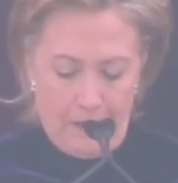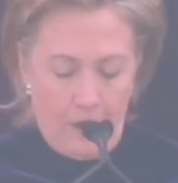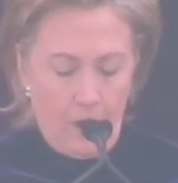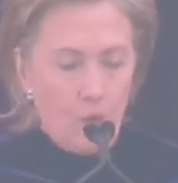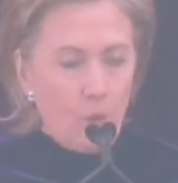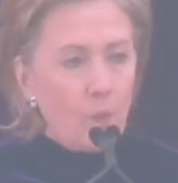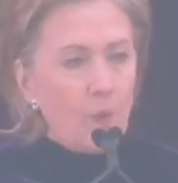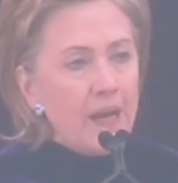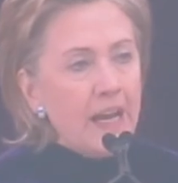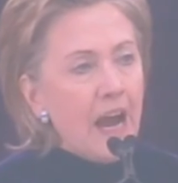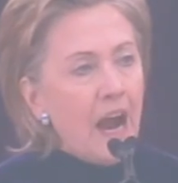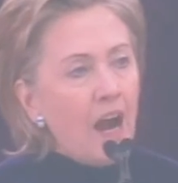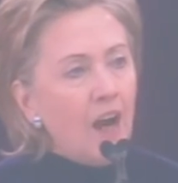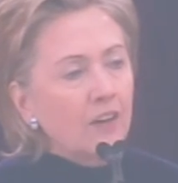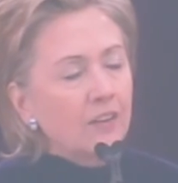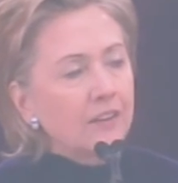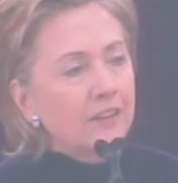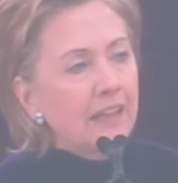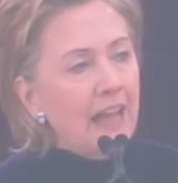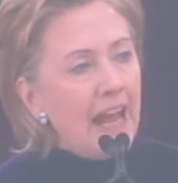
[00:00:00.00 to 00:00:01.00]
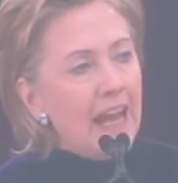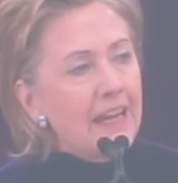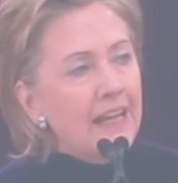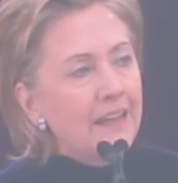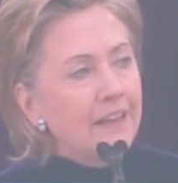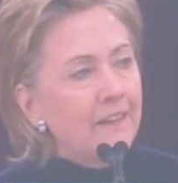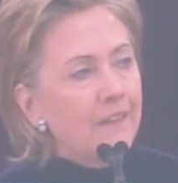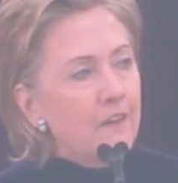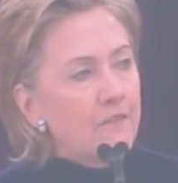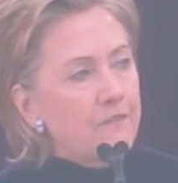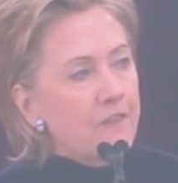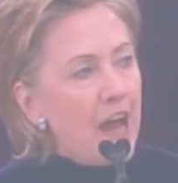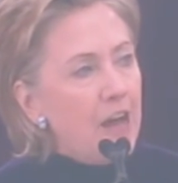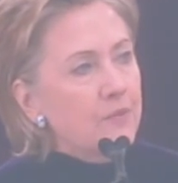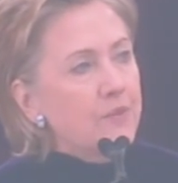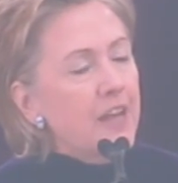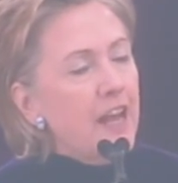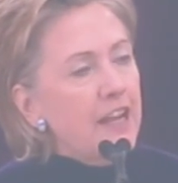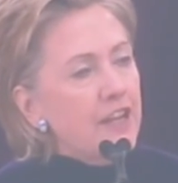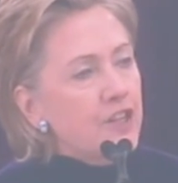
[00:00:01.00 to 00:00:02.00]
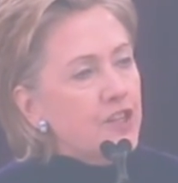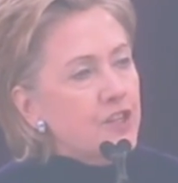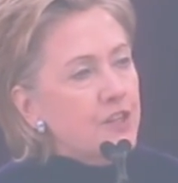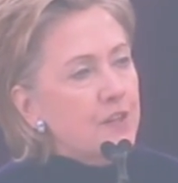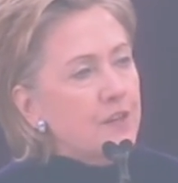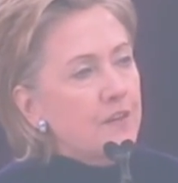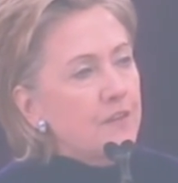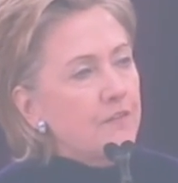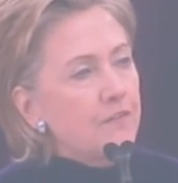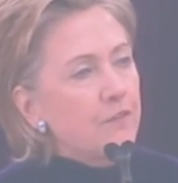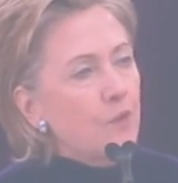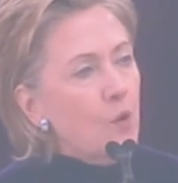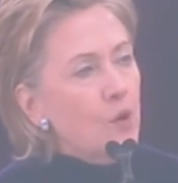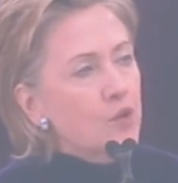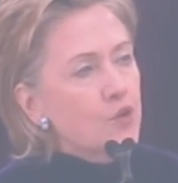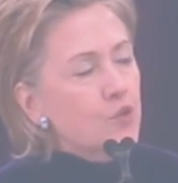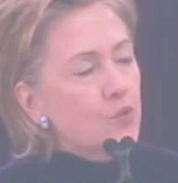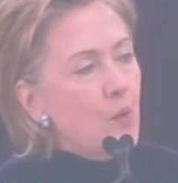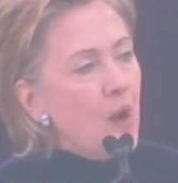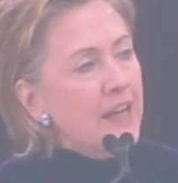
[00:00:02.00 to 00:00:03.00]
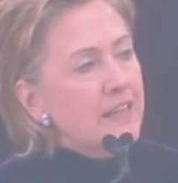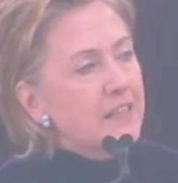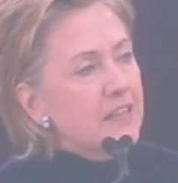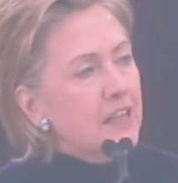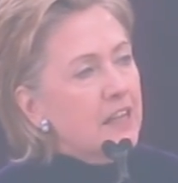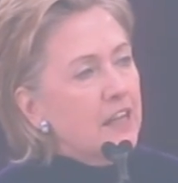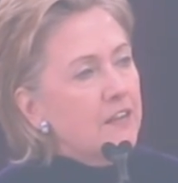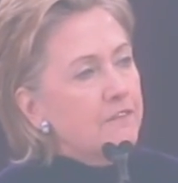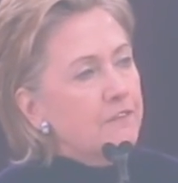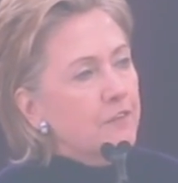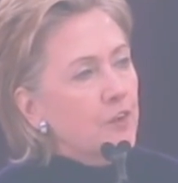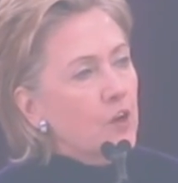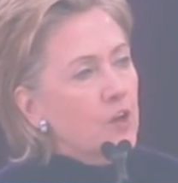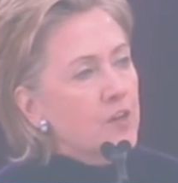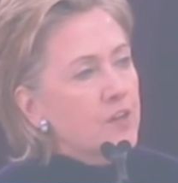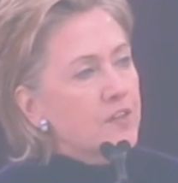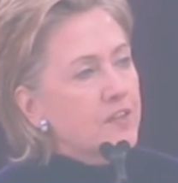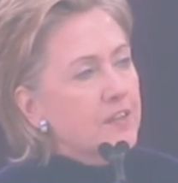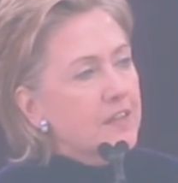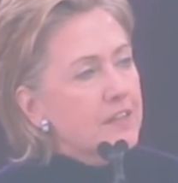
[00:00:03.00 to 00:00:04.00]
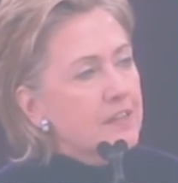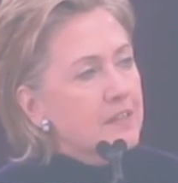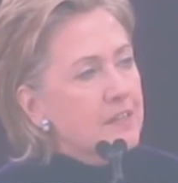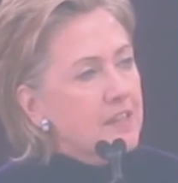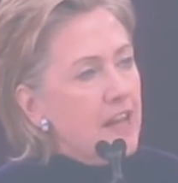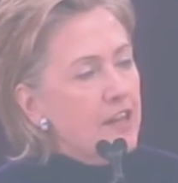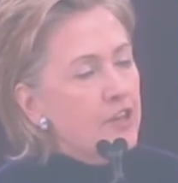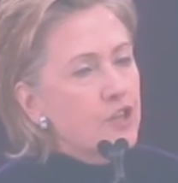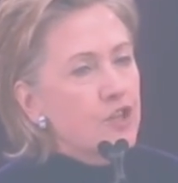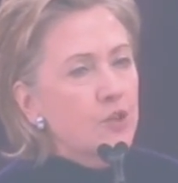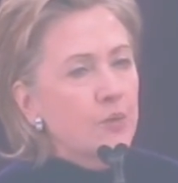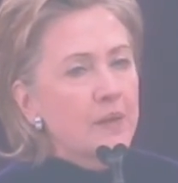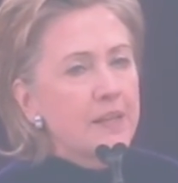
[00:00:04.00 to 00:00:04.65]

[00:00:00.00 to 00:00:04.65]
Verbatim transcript: We are laying the foundation for 21st century